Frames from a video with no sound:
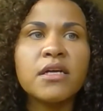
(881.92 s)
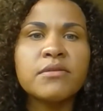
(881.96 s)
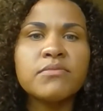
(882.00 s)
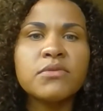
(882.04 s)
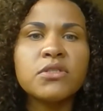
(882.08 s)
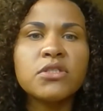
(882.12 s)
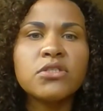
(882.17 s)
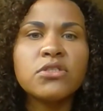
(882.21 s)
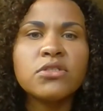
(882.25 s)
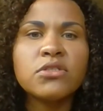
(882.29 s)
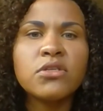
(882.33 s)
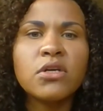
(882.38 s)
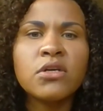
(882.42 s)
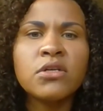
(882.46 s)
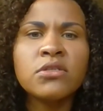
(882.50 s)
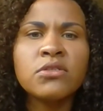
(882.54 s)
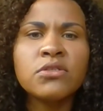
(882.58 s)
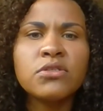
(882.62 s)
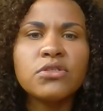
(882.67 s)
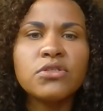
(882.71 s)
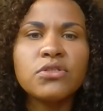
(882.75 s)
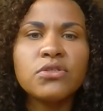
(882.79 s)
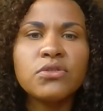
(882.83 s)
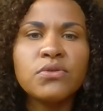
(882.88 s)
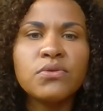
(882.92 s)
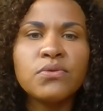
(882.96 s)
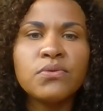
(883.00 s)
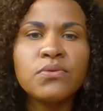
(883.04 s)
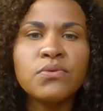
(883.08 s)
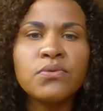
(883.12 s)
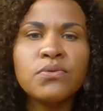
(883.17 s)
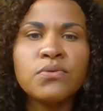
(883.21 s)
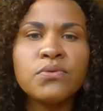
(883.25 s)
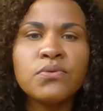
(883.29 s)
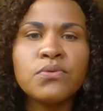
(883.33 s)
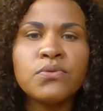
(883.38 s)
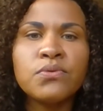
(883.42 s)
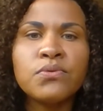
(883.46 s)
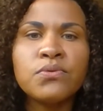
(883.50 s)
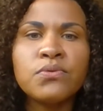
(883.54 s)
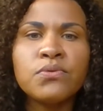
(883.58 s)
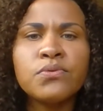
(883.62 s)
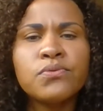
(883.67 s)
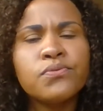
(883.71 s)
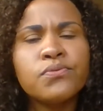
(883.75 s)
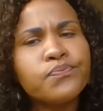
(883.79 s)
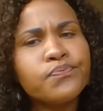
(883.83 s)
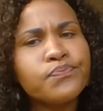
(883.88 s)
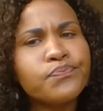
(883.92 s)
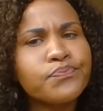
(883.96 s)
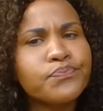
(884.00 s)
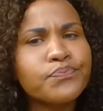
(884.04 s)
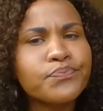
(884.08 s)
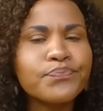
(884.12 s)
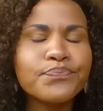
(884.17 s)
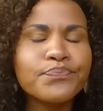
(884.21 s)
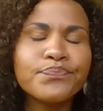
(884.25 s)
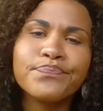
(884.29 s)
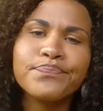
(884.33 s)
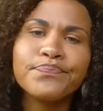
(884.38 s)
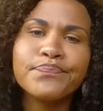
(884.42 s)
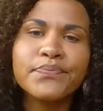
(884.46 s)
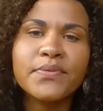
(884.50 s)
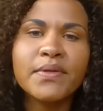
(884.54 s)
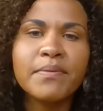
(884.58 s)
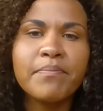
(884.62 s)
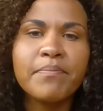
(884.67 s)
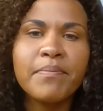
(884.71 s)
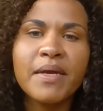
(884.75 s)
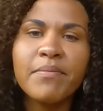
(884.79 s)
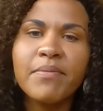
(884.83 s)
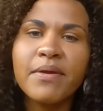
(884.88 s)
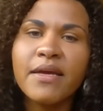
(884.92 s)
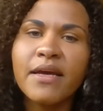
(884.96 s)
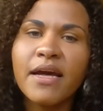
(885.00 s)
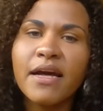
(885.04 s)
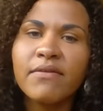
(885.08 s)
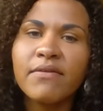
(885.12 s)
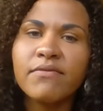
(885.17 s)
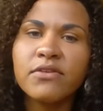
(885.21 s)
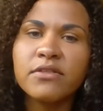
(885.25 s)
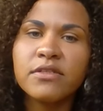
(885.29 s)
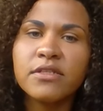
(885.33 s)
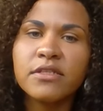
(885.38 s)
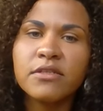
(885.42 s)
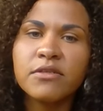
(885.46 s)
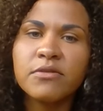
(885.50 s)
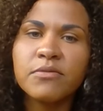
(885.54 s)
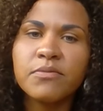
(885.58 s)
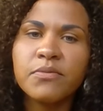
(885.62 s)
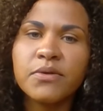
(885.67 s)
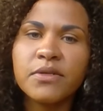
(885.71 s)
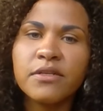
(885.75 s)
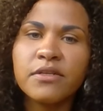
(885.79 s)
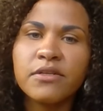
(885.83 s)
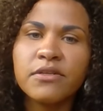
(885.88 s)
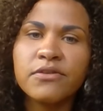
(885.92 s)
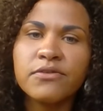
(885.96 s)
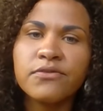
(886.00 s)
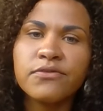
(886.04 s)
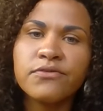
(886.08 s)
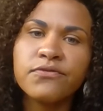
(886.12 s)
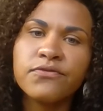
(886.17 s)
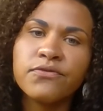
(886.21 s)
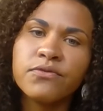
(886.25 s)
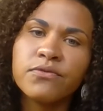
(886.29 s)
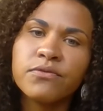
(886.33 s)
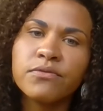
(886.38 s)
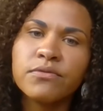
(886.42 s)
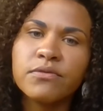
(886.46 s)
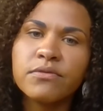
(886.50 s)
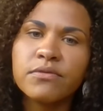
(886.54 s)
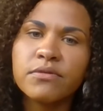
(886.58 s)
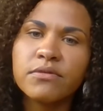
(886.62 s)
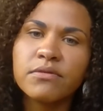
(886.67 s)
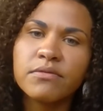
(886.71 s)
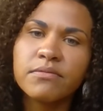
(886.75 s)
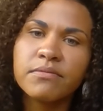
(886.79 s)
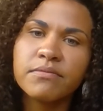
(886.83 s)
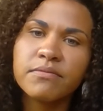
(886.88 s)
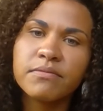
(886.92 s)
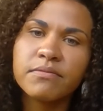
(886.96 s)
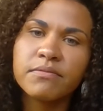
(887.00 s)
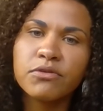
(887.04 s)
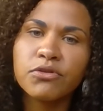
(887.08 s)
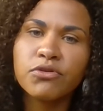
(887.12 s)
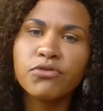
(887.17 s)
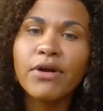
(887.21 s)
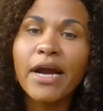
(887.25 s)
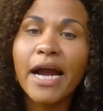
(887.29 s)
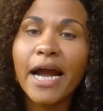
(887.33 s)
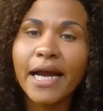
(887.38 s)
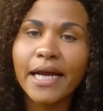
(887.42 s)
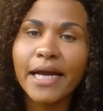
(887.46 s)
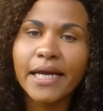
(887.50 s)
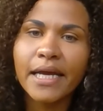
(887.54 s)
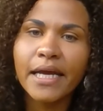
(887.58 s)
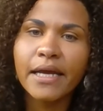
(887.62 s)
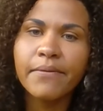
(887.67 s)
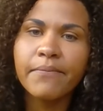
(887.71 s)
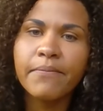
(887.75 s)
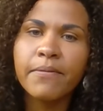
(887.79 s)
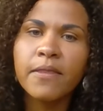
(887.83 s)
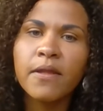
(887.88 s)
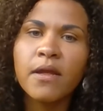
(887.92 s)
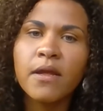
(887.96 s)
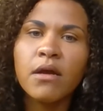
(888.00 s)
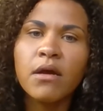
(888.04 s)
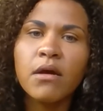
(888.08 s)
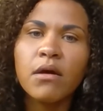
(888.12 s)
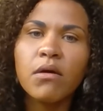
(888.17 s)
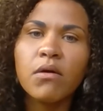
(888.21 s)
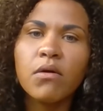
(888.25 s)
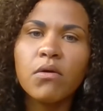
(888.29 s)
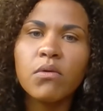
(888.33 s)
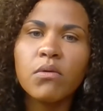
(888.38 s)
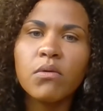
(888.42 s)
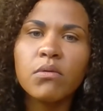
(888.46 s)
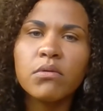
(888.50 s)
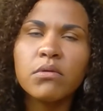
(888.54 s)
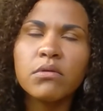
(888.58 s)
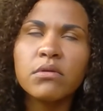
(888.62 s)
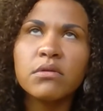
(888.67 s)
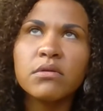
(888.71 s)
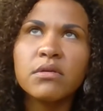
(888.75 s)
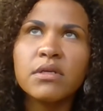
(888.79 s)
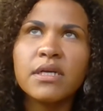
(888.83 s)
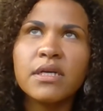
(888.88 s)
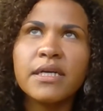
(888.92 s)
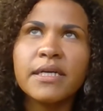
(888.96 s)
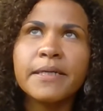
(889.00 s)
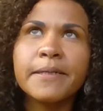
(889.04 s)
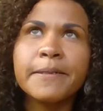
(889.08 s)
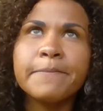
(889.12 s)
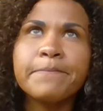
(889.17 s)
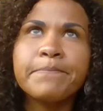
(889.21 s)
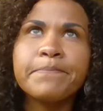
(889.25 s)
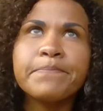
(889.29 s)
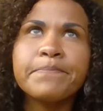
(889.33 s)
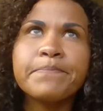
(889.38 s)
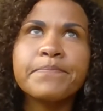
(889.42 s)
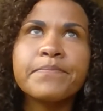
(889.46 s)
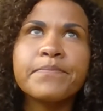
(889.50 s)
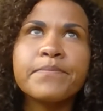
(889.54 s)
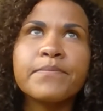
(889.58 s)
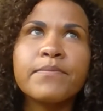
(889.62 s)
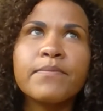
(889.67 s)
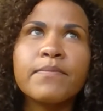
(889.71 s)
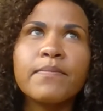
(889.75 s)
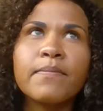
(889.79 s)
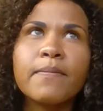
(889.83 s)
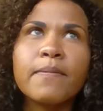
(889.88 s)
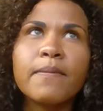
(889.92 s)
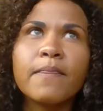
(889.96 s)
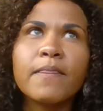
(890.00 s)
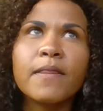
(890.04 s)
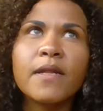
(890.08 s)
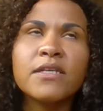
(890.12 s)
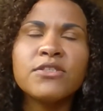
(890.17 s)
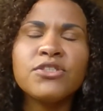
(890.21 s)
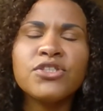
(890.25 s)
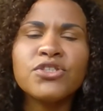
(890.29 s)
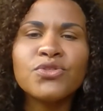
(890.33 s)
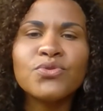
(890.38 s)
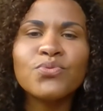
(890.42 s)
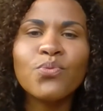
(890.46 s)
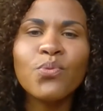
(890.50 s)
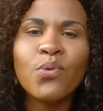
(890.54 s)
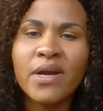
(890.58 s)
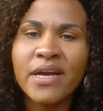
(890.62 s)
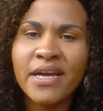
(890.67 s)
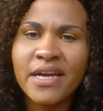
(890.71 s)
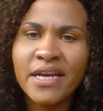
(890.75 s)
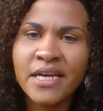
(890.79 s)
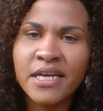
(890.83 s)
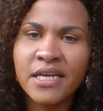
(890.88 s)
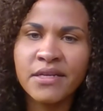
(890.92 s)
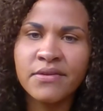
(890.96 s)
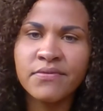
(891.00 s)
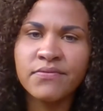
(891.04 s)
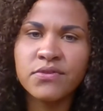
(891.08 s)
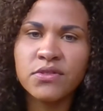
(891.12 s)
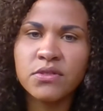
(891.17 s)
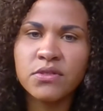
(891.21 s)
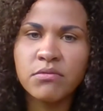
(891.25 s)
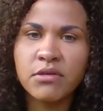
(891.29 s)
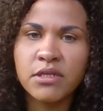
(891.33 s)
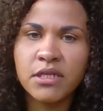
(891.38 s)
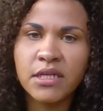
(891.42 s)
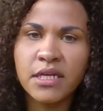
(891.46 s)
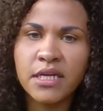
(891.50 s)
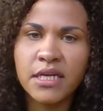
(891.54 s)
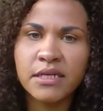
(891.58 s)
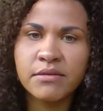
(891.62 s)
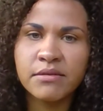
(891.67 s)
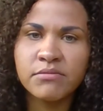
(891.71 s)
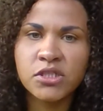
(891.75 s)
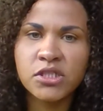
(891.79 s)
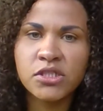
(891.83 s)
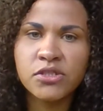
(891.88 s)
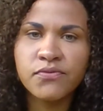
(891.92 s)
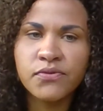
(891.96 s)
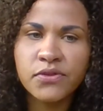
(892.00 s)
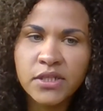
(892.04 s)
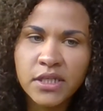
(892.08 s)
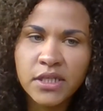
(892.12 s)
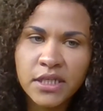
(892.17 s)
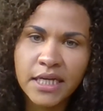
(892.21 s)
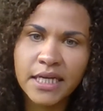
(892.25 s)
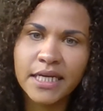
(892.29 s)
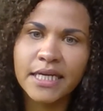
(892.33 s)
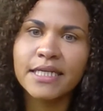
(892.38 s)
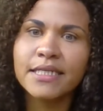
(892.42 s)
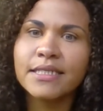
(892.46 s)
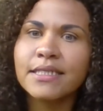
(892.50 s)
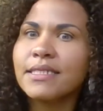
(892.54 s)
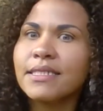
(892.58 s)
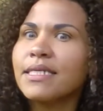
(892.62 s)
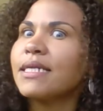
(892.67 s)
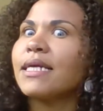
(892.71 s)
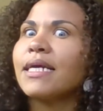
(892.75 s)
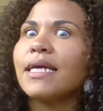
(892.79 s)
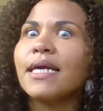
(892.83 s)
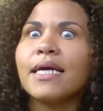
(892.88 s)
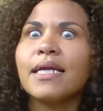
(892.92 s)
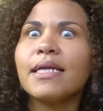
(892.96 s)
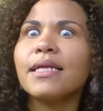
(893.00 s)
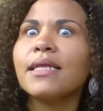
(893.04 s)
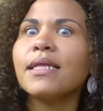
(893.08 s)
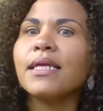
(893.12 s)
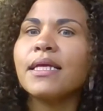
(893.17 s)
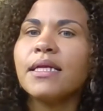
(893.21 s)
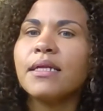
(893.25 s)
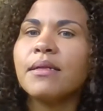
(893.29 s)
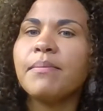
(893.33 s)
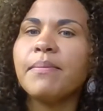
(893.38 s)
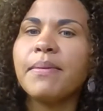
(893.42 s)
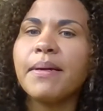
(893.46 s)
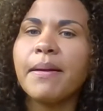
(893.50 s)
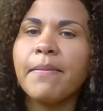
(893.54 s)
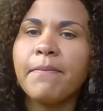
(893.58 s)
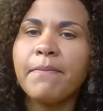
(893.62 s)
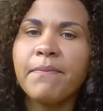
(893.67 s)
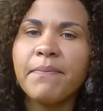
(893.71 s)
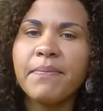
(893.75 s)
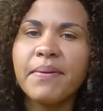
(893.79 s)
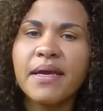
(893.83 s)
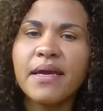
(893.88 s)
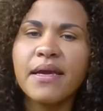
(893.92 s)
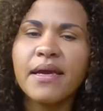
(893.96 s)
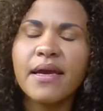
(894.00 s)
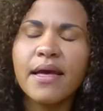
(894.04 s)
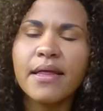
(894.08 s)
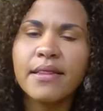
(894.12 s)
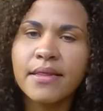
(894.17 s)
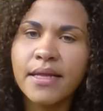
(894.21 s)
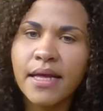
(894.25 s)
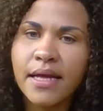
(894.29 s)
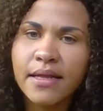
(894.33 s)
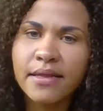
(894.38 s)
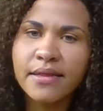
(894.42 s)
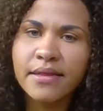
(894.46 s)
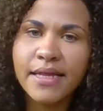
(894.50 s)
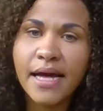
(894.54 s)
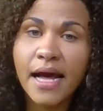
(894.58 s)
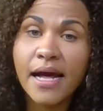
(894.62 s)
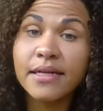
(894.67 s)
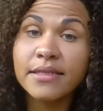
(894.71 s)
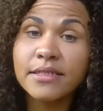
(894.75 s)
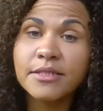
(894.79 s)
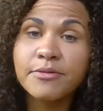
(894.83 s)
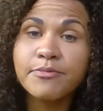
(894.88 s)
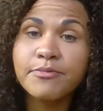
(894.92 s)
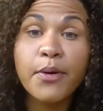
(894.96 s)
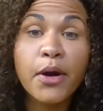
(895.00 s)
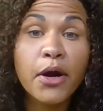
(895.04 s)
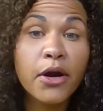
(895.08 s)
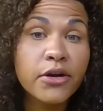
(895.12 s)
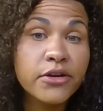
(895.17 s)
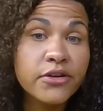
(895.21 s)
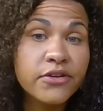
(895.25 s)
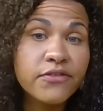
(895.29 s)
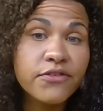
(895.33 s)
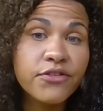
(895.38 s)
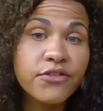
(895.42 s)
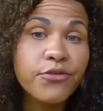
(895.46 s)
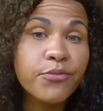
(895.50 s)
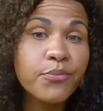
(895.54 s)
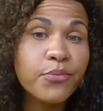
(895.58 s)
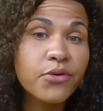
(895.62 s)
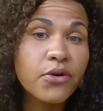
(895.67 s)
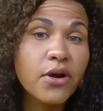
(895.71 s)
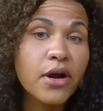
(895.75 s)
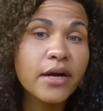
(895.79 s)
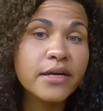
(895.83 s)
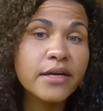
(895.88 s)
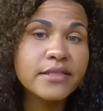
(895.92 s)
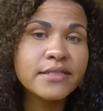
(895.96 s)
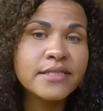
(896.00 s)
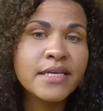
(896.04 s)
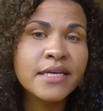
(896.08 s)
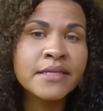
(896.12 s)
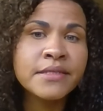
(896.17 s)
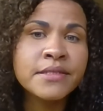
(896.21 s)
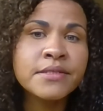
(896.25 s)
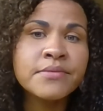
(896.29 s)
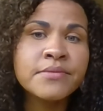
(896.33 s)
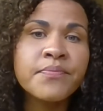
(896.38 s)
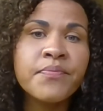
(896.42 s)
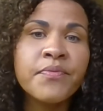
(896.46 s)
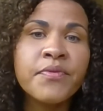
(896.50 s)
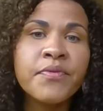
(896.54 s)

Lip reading: start to maybe have a little bit of cracking, or just waves, really. I'm just feeling like it's gonna get a little bumpy, and that's part of the process.